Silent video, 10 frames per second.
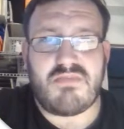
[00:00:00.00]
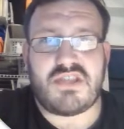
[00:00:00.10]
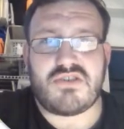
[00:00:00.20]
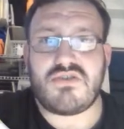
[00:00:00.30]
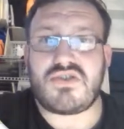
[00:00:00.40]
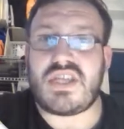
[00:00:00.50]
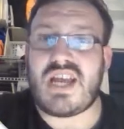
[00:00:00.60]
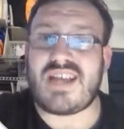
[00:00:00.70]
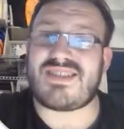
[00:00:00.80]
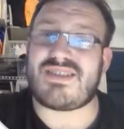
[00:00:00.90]
and meteorology,
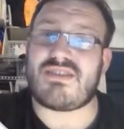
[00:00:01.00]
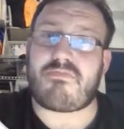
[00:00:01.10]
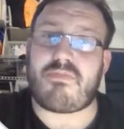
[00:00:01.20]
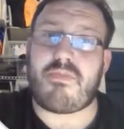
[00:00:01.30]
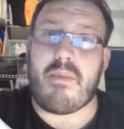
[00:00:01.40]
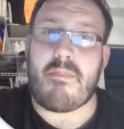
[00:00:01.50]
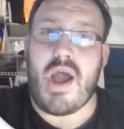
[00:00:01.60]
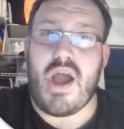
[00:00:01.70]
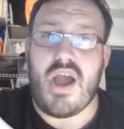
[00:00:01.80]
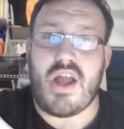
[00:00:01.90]
that is
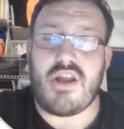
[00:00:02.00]
uh,